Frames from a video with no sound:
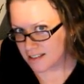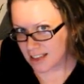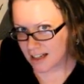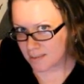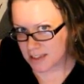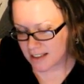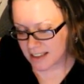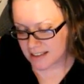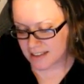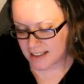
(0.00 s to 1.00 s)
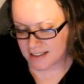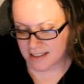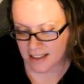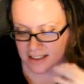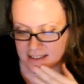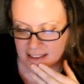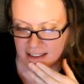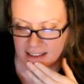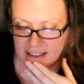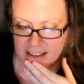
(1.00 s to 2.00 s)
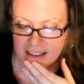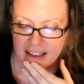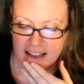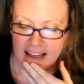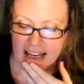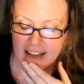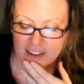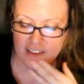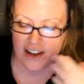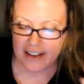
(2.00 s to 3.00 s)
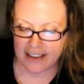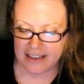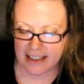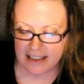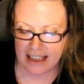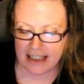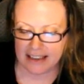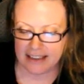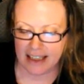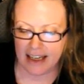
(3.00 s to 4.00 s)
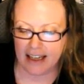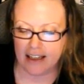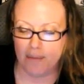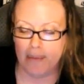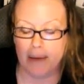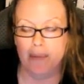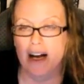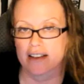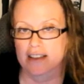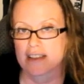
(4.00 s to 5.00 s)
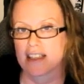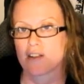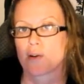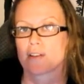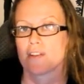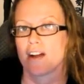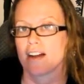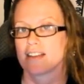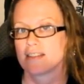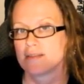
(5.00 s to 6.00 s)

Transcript: times that these things get done, and the longest that they can take by policy or law.